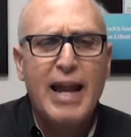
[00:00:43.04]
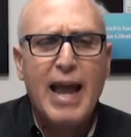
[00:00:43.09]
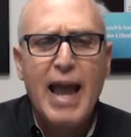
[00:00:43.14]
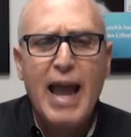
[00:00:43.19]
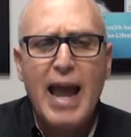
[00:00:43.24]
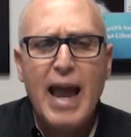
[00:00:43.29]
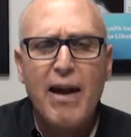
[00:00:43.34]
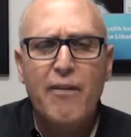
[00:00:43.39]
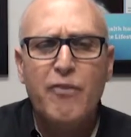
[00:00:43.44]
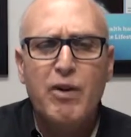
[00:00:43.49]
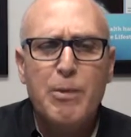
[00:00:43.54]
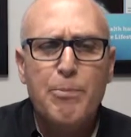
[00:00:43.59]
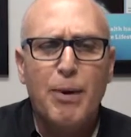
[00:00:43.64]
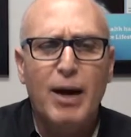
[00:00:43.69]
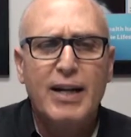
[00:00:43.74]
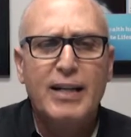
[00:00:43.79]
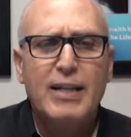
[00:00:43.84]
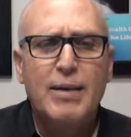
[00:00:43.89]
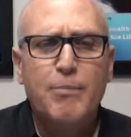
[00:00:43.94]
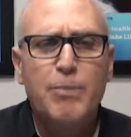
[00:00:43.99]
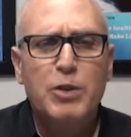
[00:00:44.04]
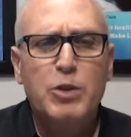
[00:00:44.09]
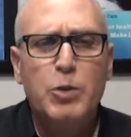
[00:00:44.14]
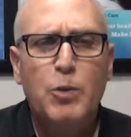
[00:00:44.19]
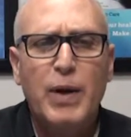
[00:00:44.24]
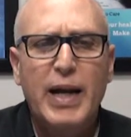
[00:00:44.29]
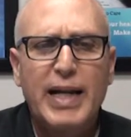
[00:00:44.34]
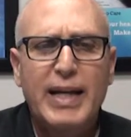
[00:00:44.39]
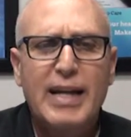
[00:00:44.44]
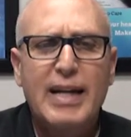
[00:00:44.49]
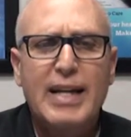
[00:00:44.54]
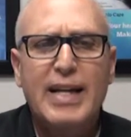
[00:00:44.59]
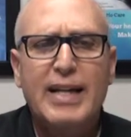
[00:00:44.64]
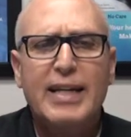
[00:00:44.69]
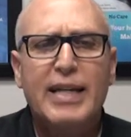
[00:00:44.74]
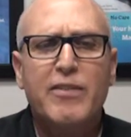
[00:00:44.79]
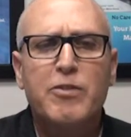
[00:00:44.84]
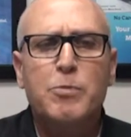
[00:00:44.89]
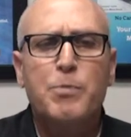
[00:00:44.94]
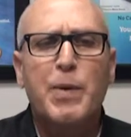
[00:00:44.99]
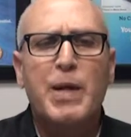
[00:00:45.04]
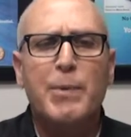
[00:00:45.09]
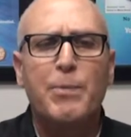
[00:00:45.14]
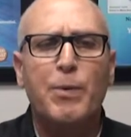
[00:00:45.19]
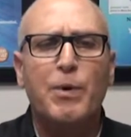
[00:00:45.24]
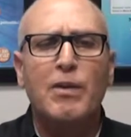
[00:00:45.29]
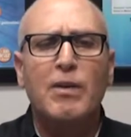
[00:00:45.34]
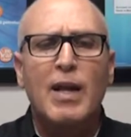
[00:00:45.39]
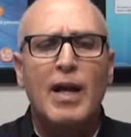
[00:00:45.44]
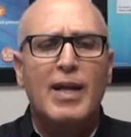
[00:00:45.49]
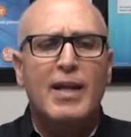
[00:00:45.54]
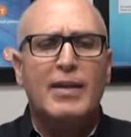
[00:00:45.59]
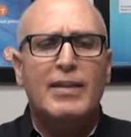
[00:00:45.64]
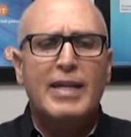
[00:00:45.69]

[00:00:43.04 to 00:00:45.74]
and everybody in between. And it gives people